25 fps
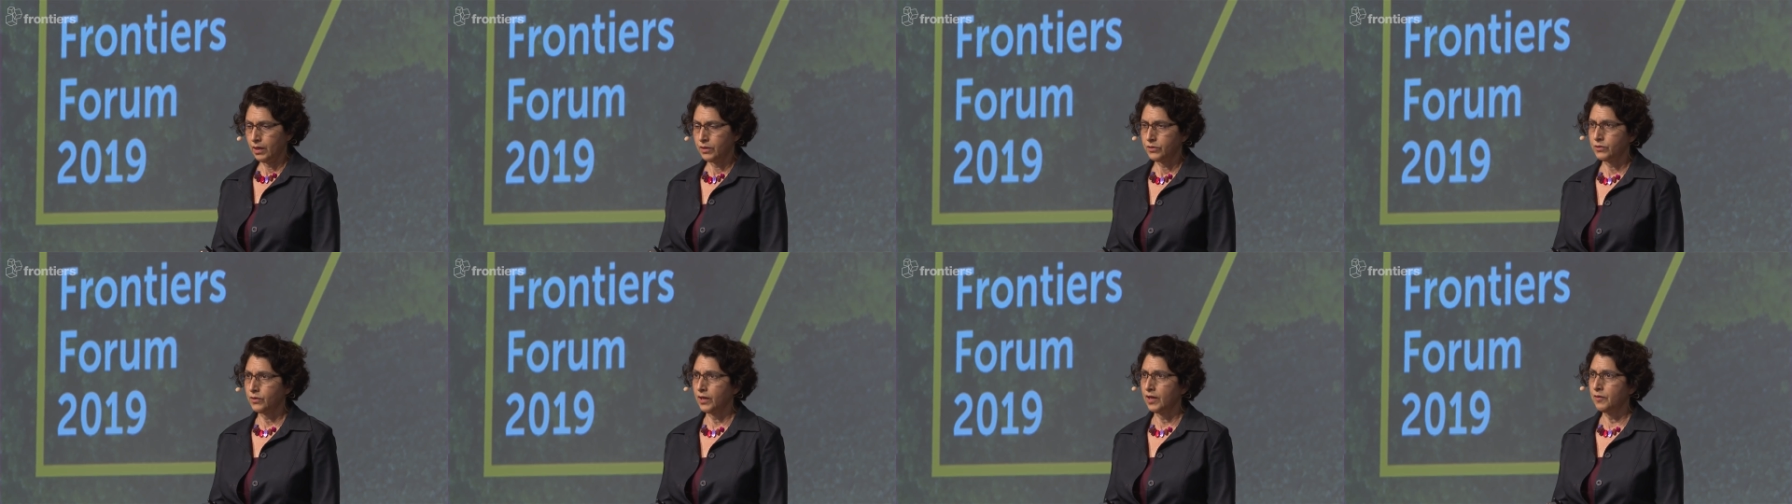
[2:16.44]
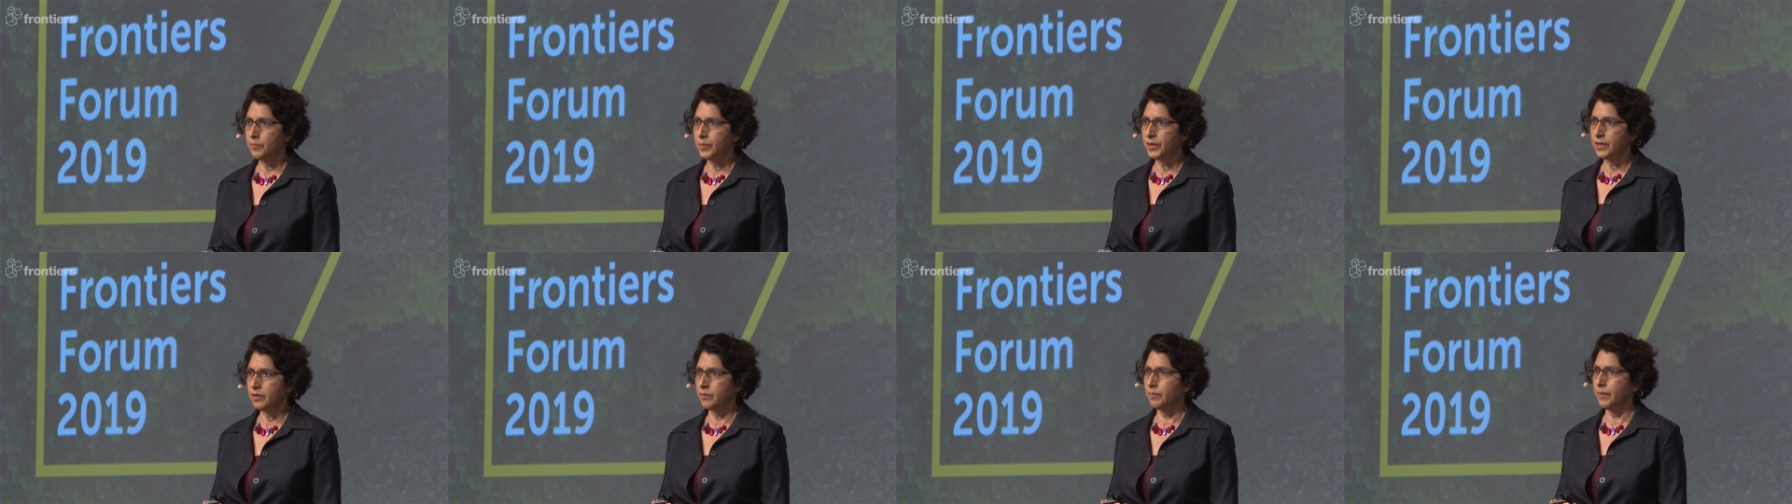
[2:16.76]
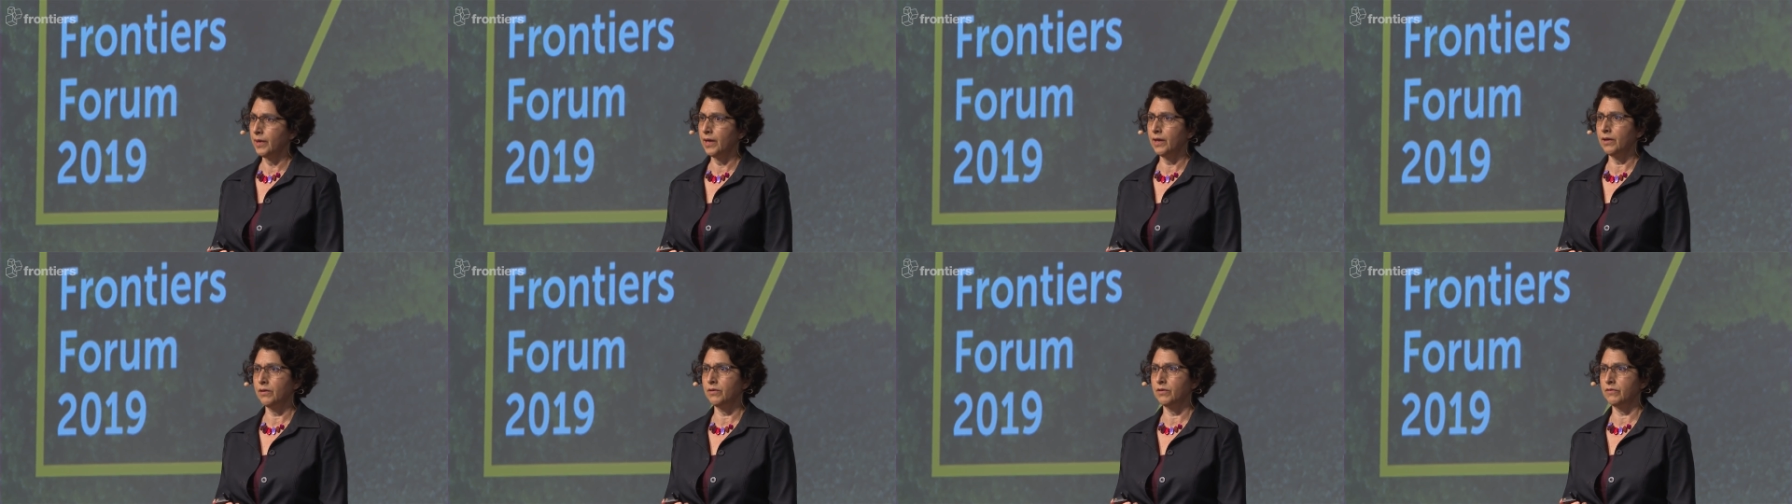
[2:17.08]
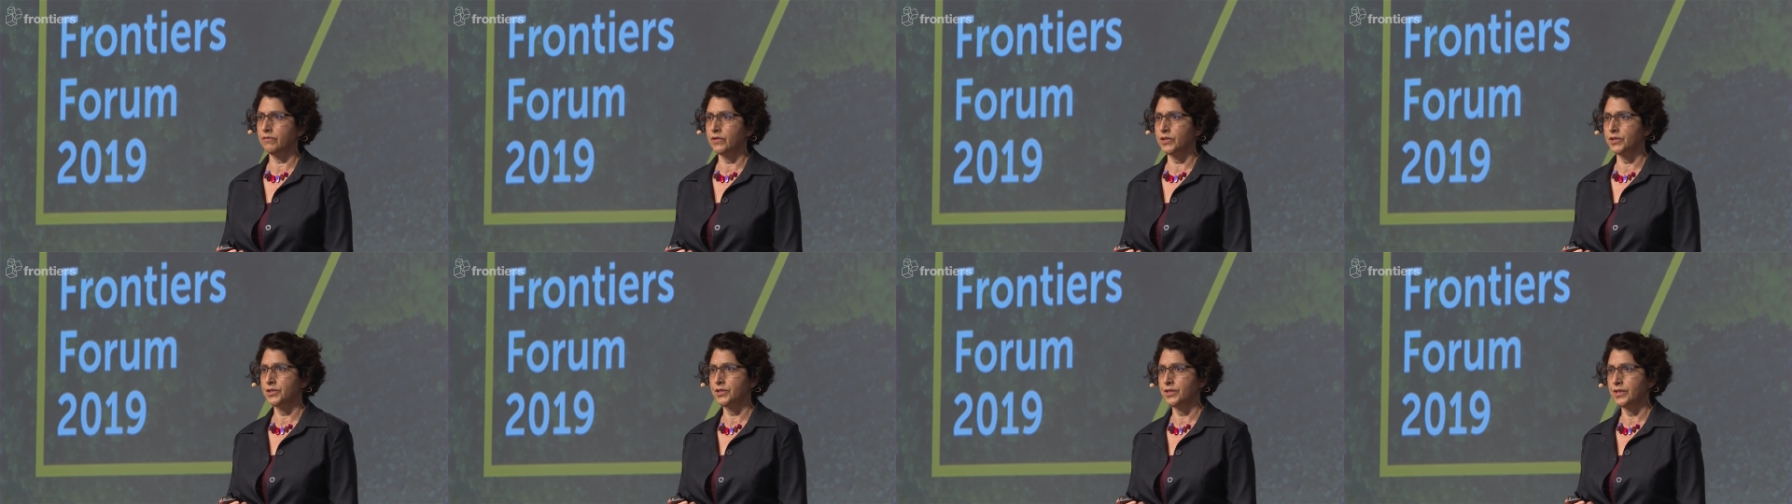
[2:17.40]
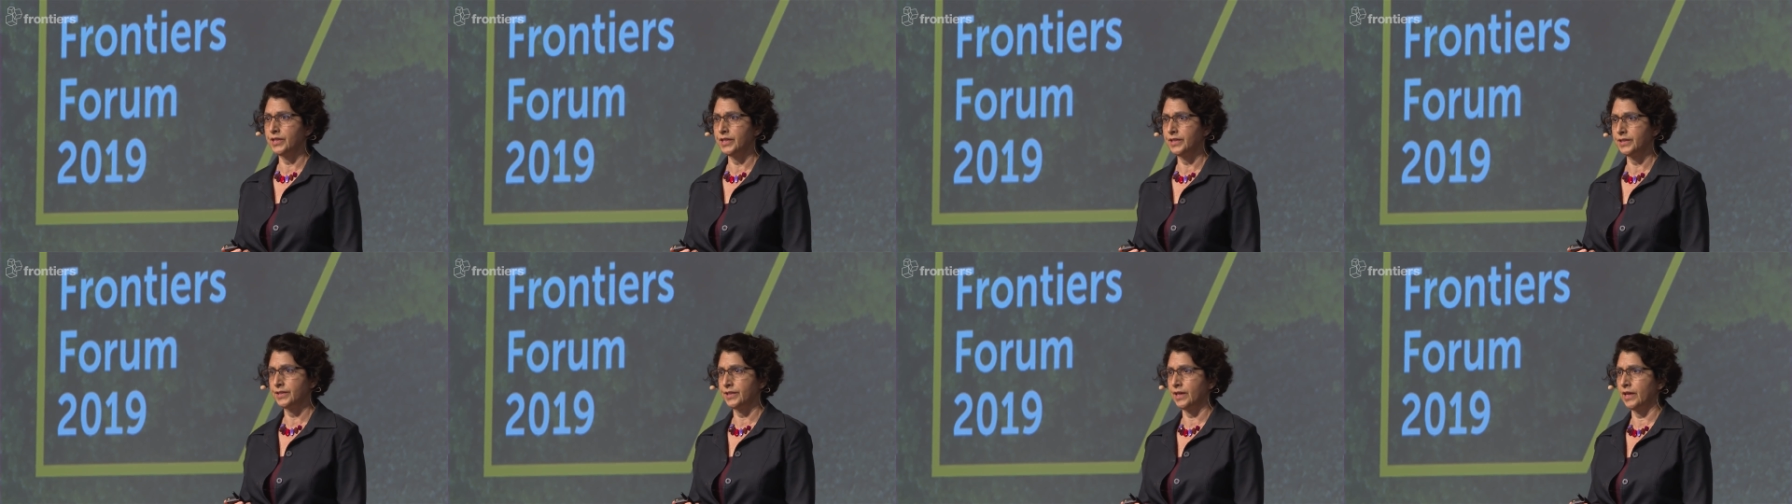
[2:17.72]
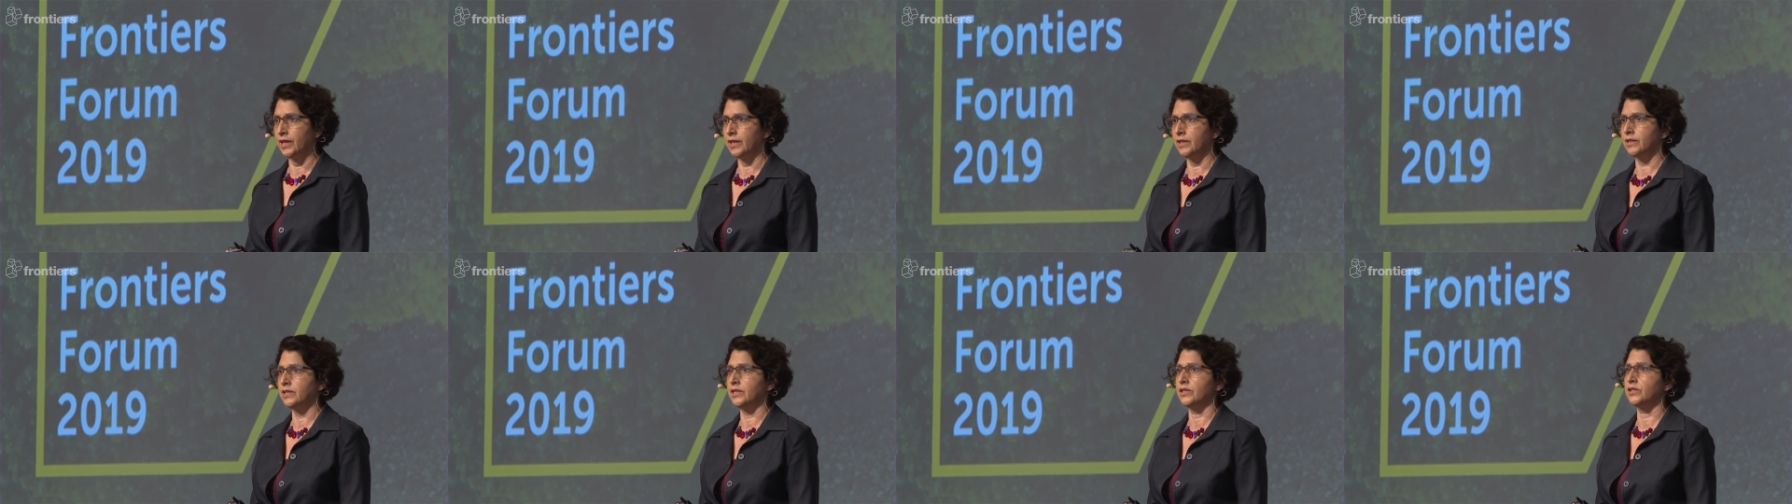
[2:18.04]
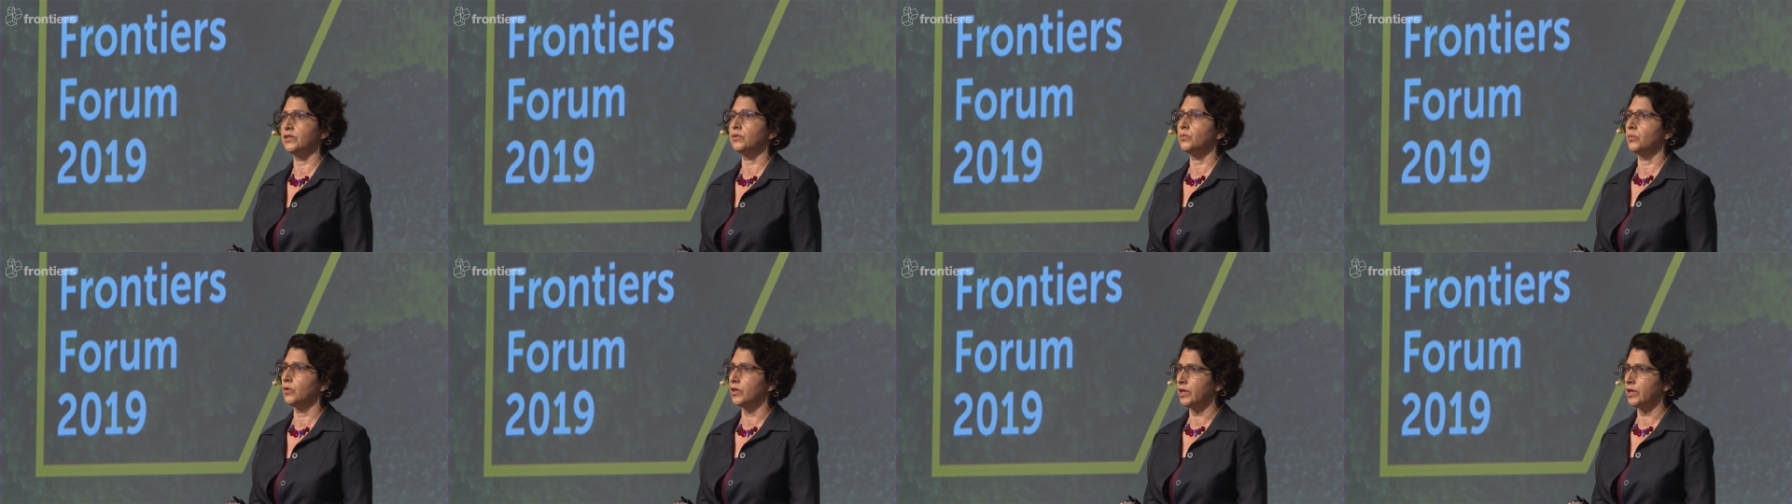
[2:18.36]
So I've been a biodiversity scientist